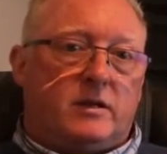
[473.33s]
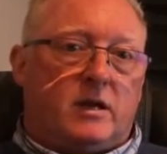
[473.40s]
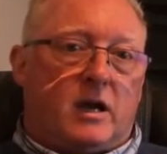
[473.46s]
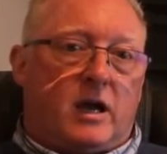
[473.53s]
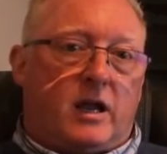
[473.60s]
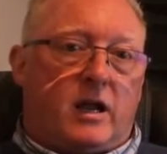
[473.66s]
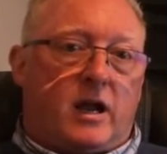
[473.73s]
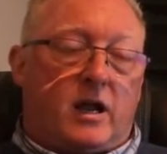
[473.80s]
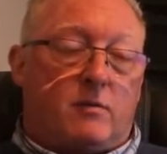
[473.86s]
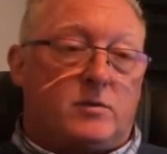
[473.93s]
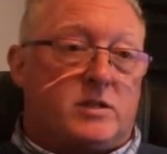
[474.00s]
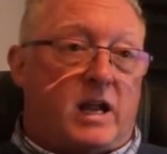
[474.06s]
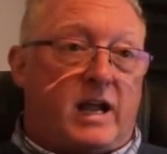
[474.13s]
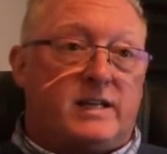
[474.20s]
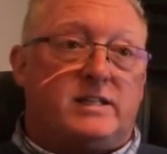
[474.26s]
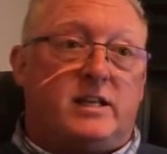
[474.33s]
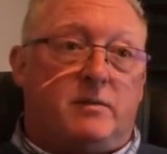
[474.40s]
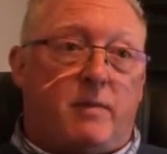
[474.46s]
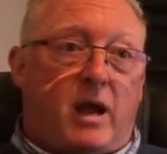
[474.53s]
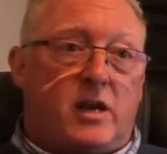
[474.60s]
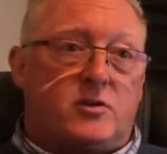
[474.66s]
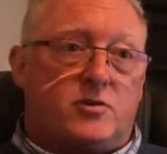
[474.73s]
and I was an IT
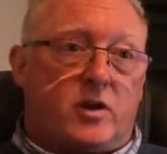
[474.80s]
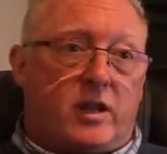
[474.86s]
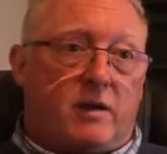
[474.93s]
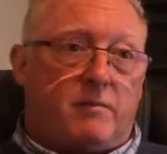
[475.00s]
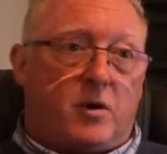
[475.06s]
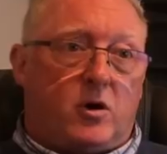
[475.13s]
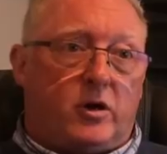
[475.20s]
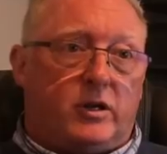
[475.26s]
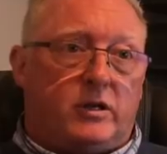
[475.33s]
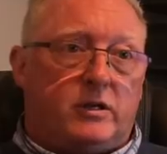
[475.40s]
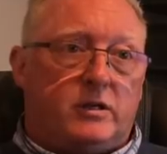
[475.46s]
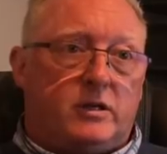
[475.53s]
manager at that point.